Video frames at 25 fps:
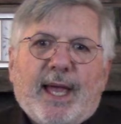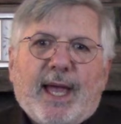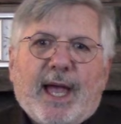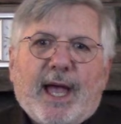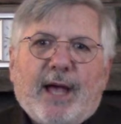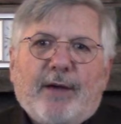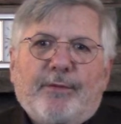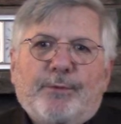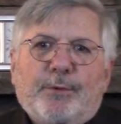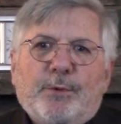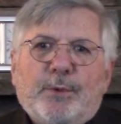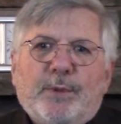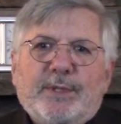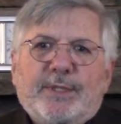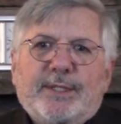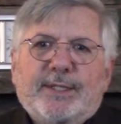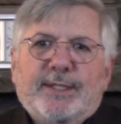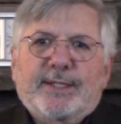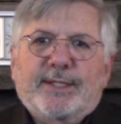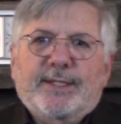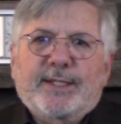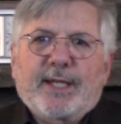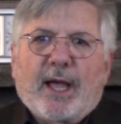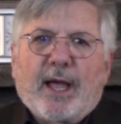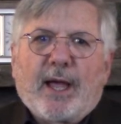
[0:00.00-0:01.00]
affluent
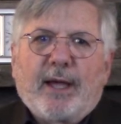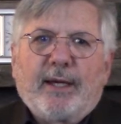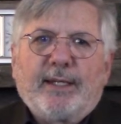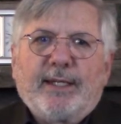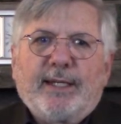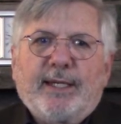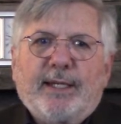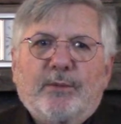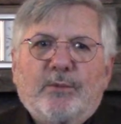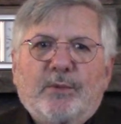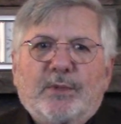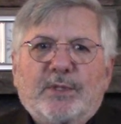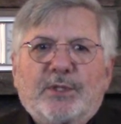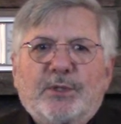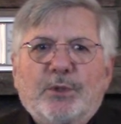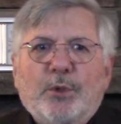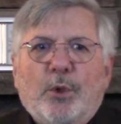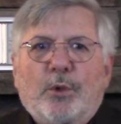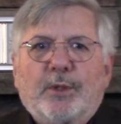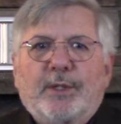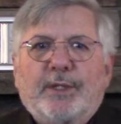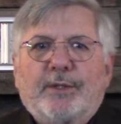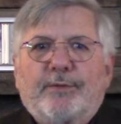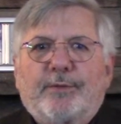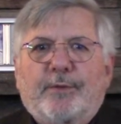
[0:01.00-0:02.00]
society and was
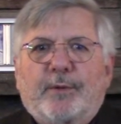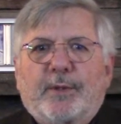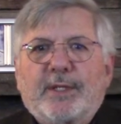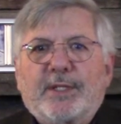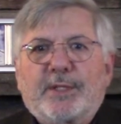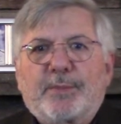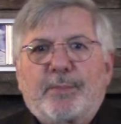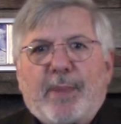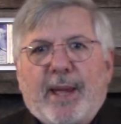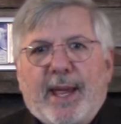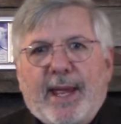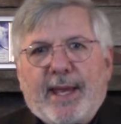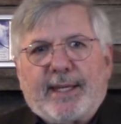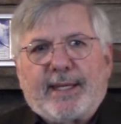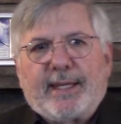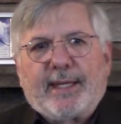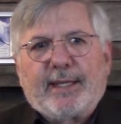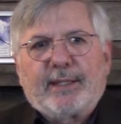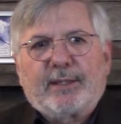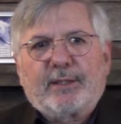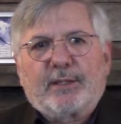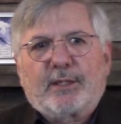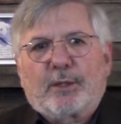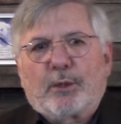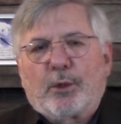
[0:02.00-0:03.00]
noted for its
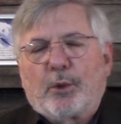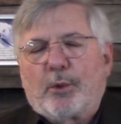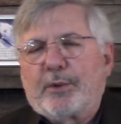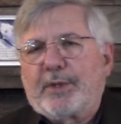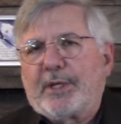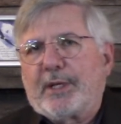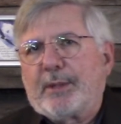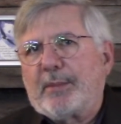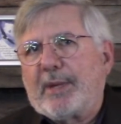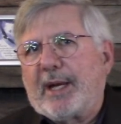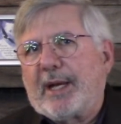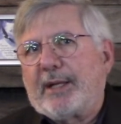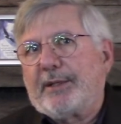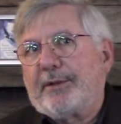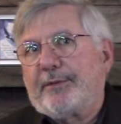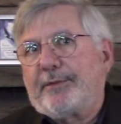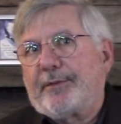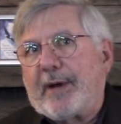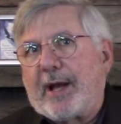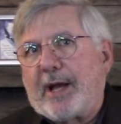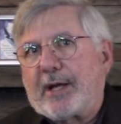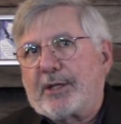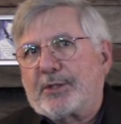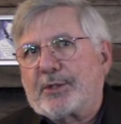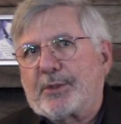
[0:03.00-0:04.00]
banking and clothing
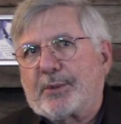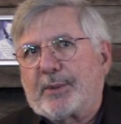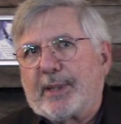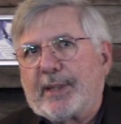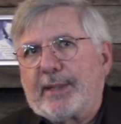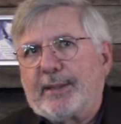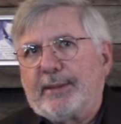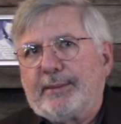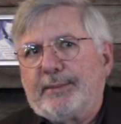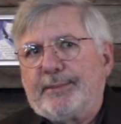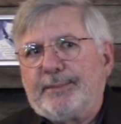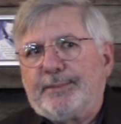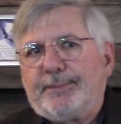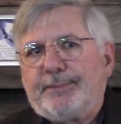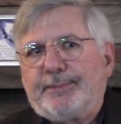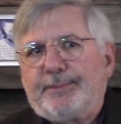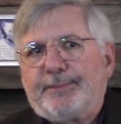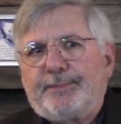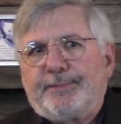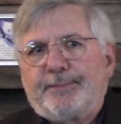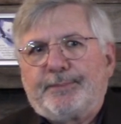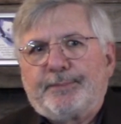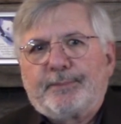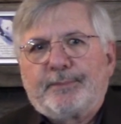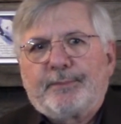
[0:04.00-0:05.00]
manufacturing.
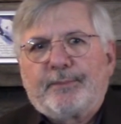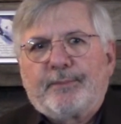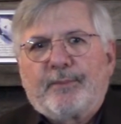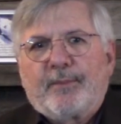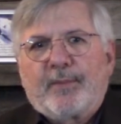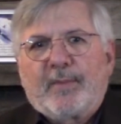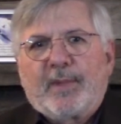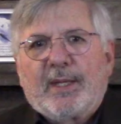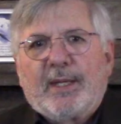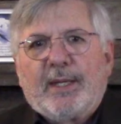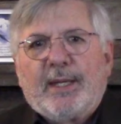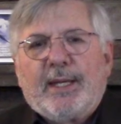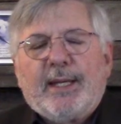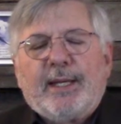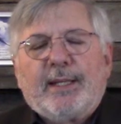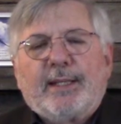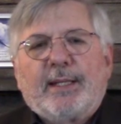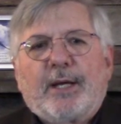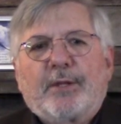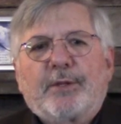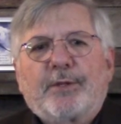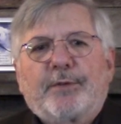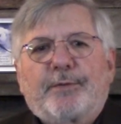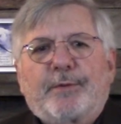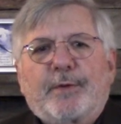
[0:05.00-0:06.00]

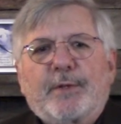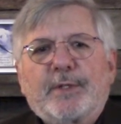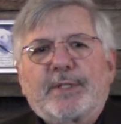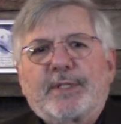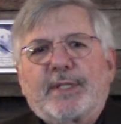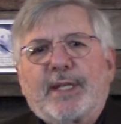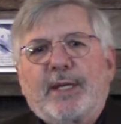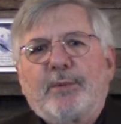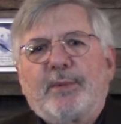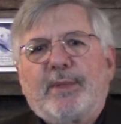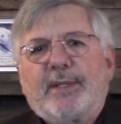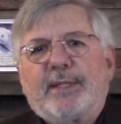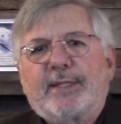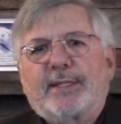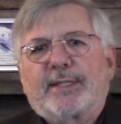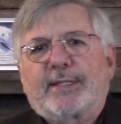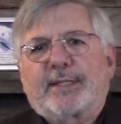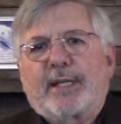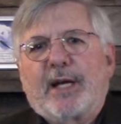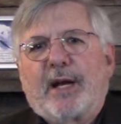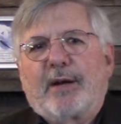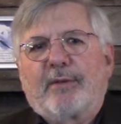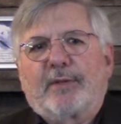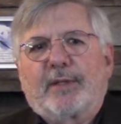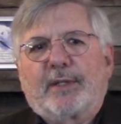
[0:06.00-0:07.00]
Now, the first thing we
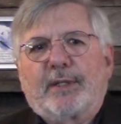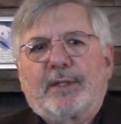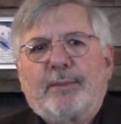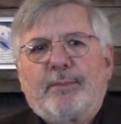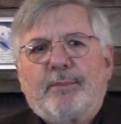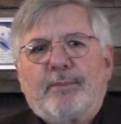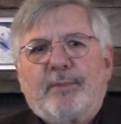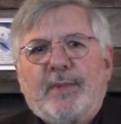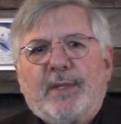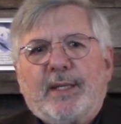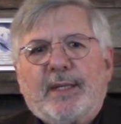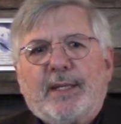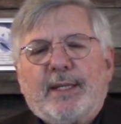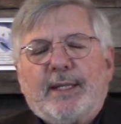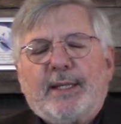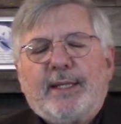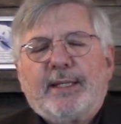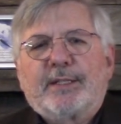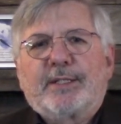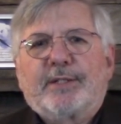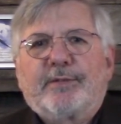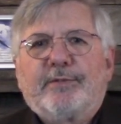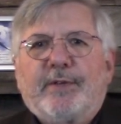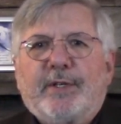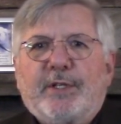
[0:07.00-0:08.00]
discover
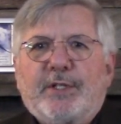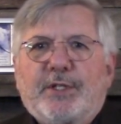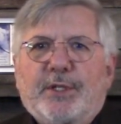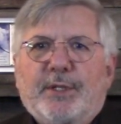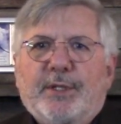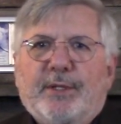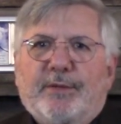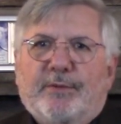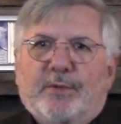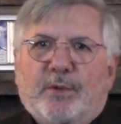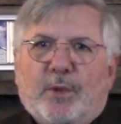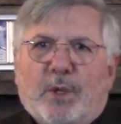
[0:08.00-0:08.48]
is a vision of